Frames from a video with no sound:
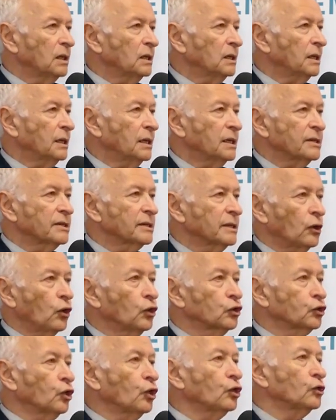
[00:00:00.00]
as
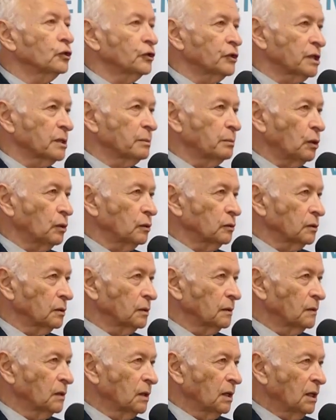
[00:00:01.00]
autologous bone.
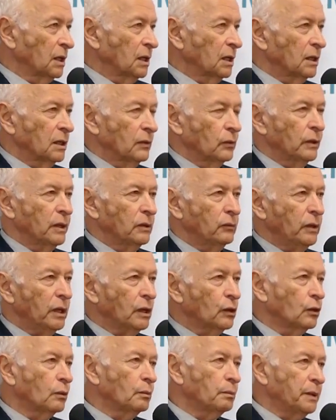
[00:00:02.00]
When we
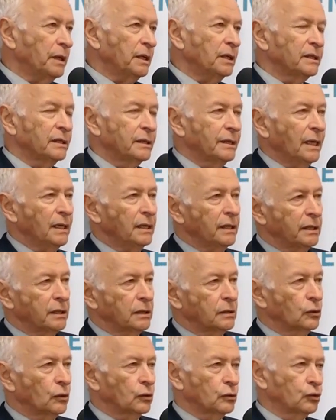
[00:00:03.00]
compare
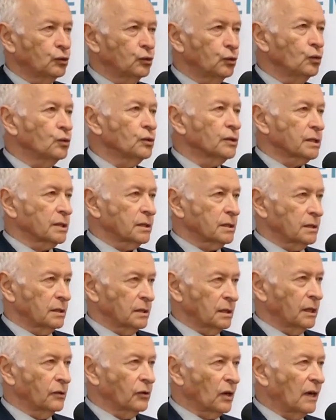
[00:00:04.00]
dentin or tooth
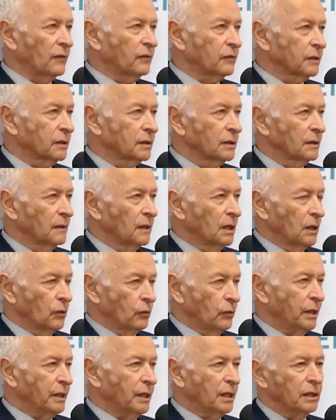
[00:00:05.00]
graft,
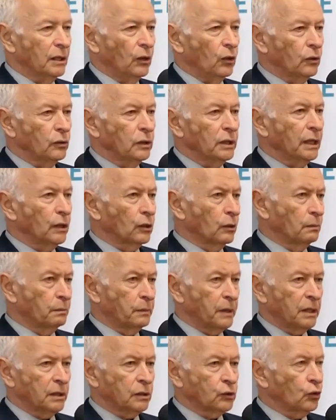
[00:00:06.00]
we can only
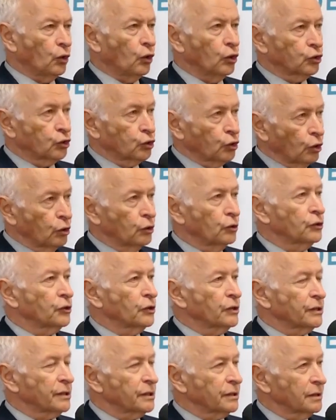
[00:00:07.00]
compare to
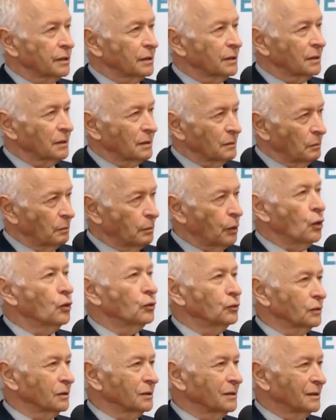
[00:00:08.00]
autologous
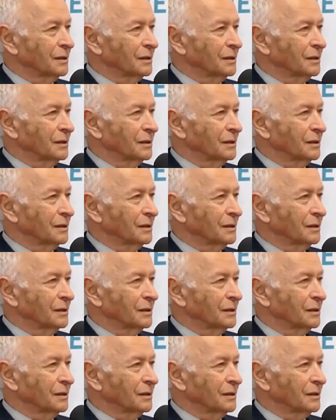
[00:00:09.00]
bone,